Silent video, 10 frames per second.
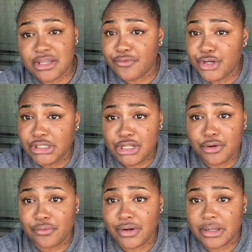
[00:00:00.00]
for your letter
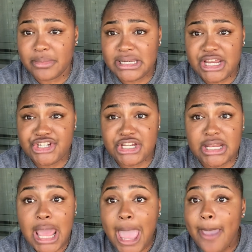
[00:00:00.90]
of recommendation,
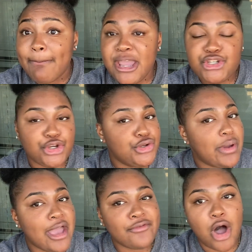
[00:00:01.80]
make sure you
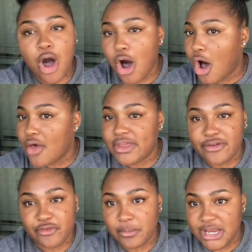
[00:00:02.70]
have all the
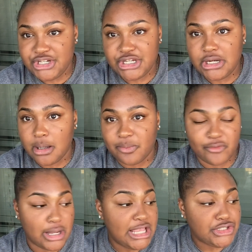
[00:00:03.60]
information up
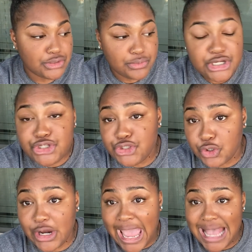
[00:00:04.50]
front. As soon as you're
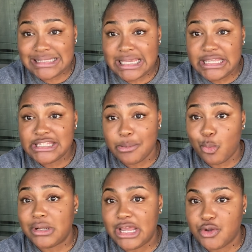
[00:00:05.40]
asking
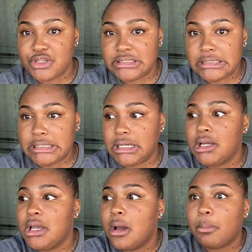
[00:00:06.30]
someone else to
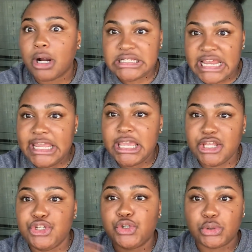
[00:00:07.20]
partake
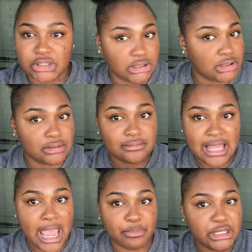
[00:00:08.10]
in your
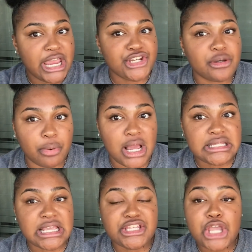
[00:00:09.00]
application
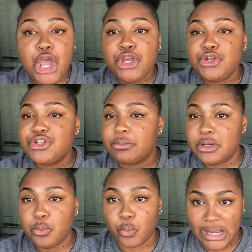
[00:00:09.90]
process, you should be
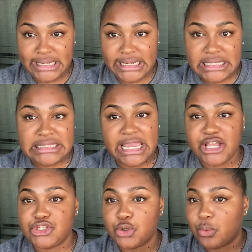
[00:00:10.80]
ready to
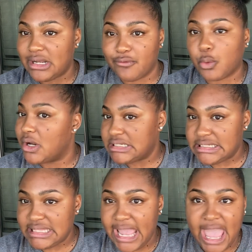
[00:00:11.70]
answer whatever questions
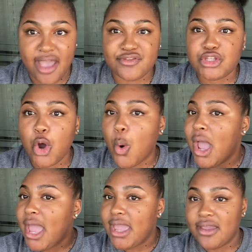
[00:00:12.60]
they have. So
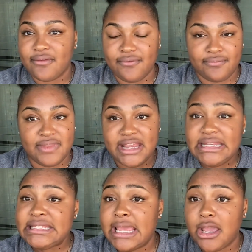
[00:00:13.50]
if they
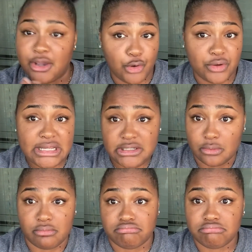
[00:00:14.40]
say agree
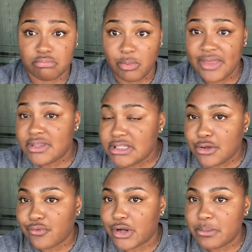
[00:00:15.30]
to write this letter
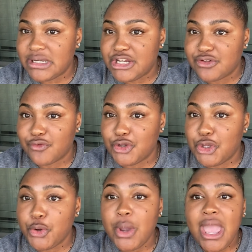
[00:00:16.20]
of recommendation for
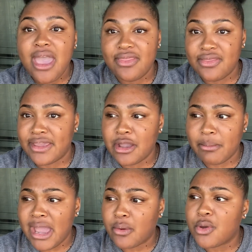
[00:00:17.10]
you, and then they come
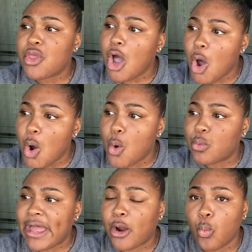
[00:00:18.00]
back with, oh,
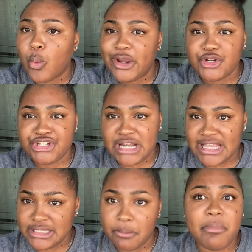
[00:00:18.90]
like, where should I
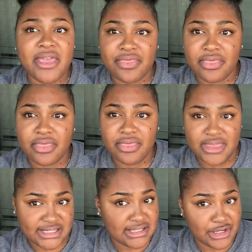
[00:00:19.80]
submit
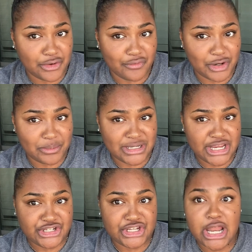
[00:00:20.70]
this letter of
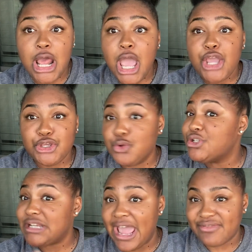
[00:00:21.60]
recommendation? You
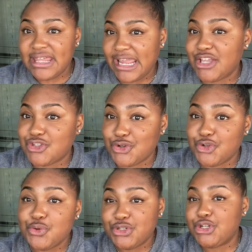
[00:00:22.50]
should have that answer.
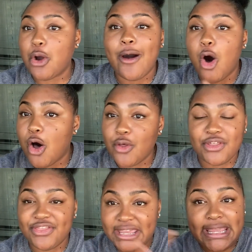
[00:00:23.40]
You should know all the
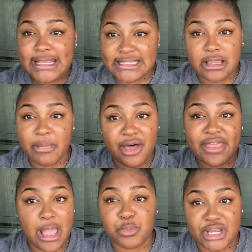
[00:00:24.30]
things about the
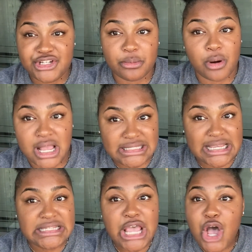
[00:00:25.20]
application
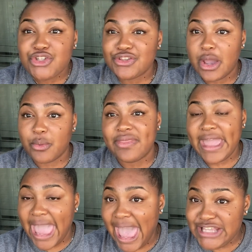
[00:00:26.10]
process so that when they
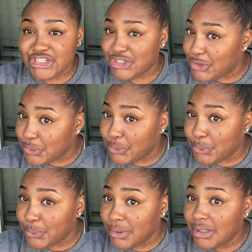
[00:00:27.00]
ask
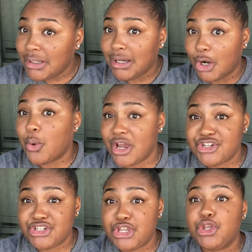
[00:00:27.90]
you a
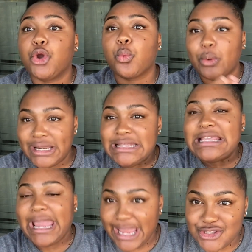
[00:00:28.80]
question, you're ready
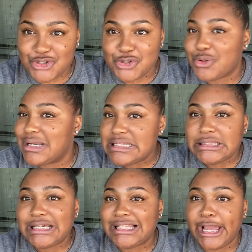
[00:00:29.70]
to answer. So it doesn't
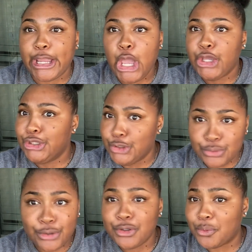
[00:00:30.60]
look like you
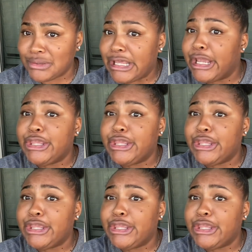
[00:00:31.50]
don't know what the heck